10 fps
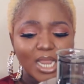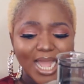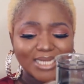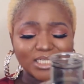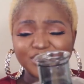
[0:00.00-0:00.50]

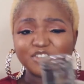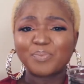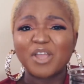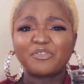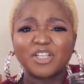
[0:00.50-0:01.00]
And this is
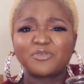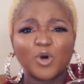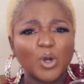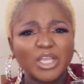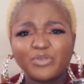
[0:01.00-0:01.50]
perfect
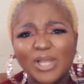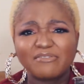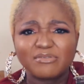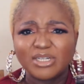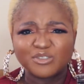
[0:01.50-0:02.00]
for if you
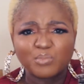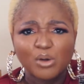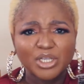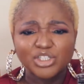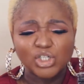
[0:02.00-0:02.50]
have a
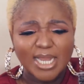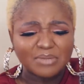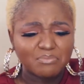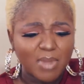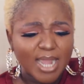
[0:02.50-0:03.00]
small kitchen
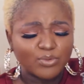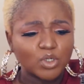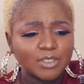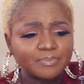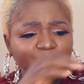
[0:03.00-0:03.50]
like my
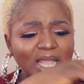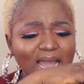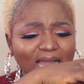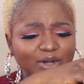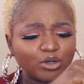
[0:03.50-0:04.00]
one,
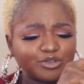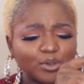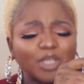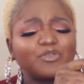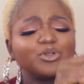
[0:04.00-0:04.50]
and also
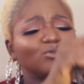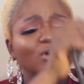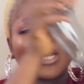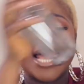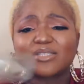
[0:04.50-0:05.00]
if you do
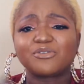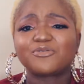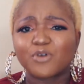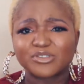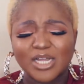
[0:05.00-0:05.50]
not like the
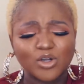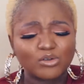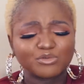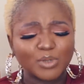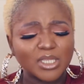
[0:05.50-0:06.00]
force that
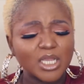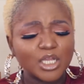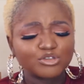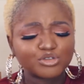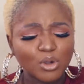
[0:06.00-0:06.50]
comes with
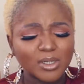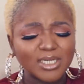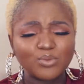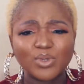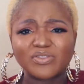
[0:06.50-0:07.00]

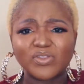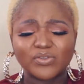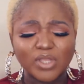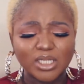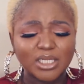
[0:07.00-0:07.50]
struggling with
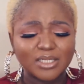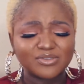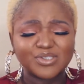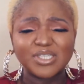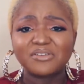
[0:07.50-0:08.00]
the
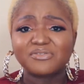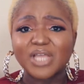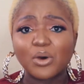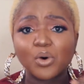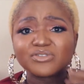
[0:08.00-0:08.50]
sieve
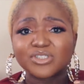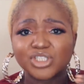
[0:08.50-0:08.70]
that holds the